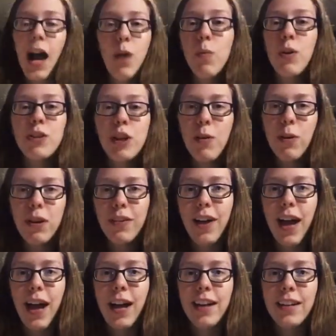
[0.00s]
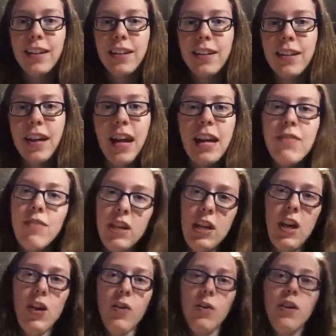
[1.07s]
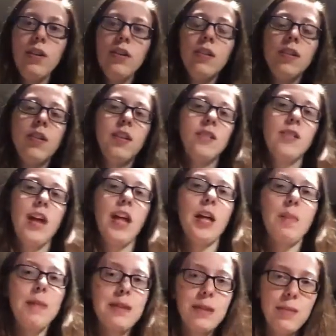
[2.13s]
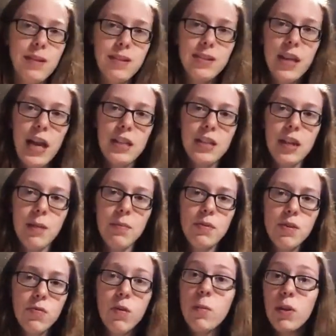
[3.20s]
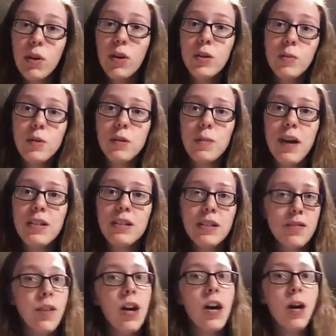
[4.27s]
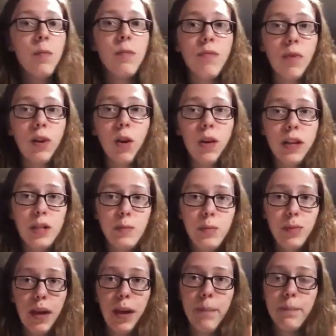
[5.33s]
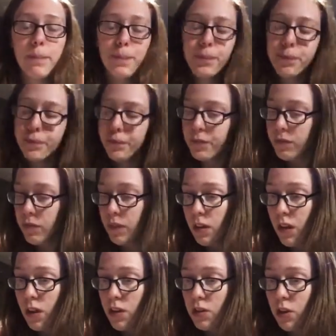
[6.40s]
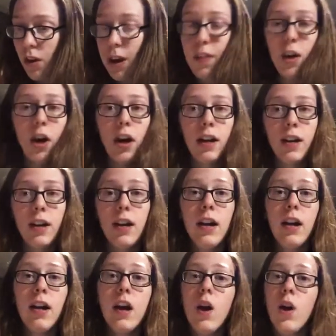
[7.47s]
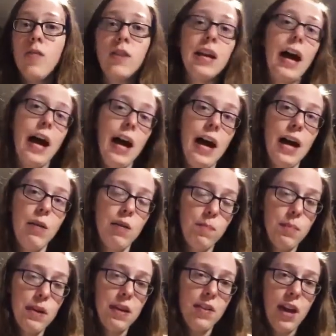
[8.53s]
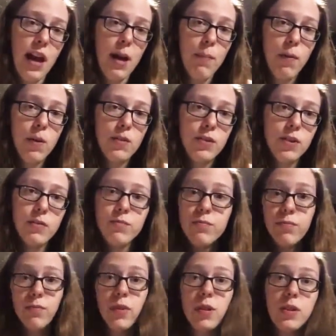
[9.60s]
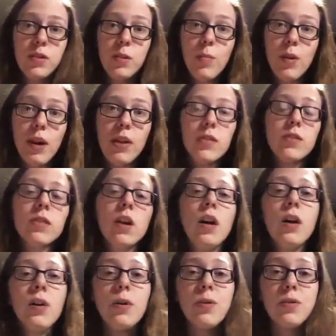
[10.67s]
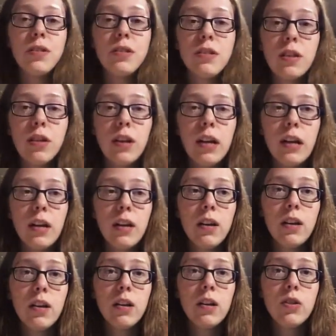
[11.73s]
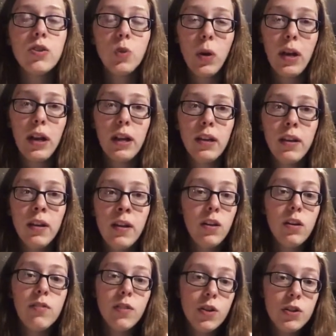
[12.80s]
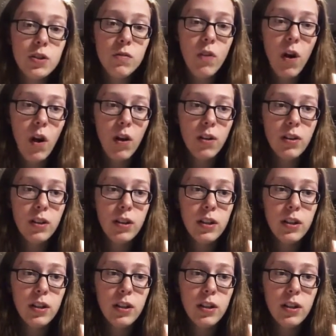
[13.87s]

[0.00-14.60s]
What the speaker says: I wish I would have had a video telling me some inside tips from a girl's perspective before going into boot camp. So I thought hopefully I would be that person to someone else who is considering joining. First of all,